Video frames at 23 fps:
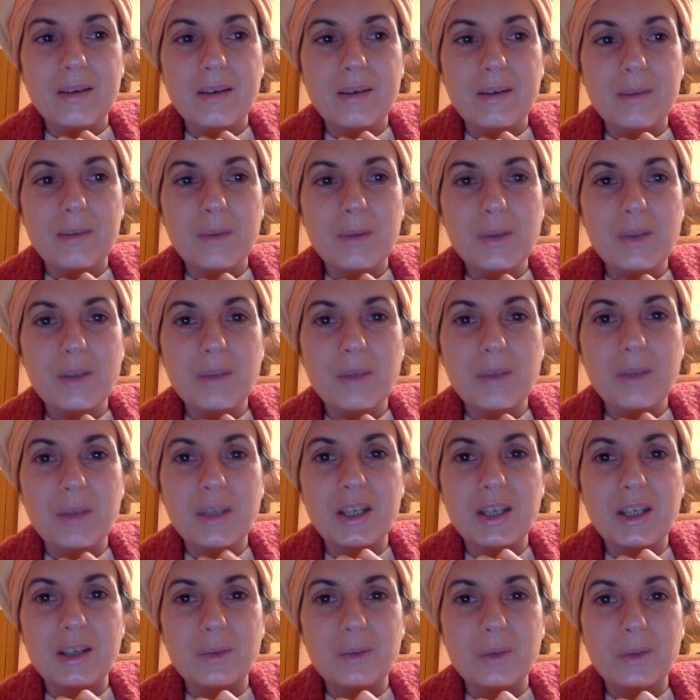most
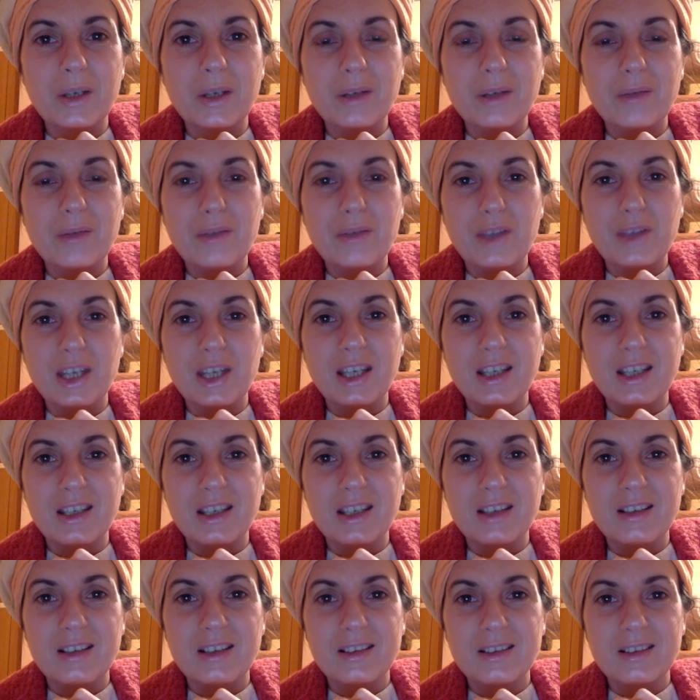immediate way of
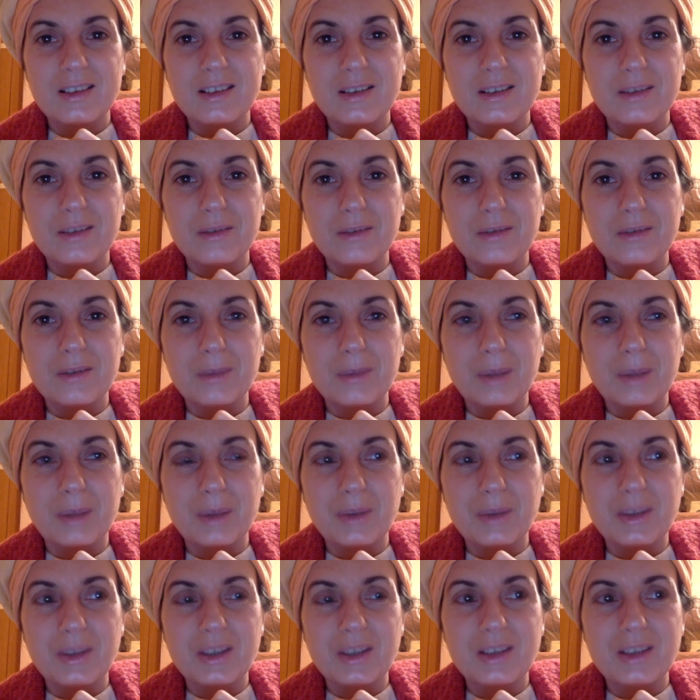thinking
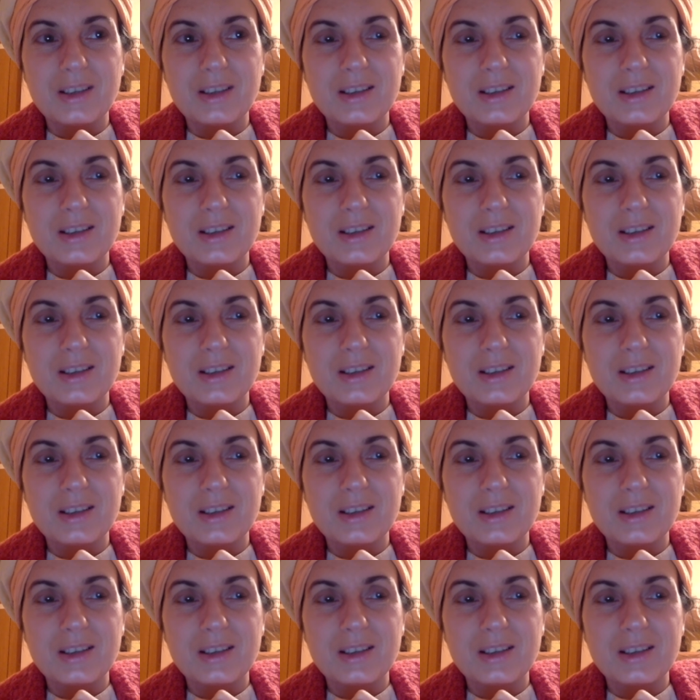about it.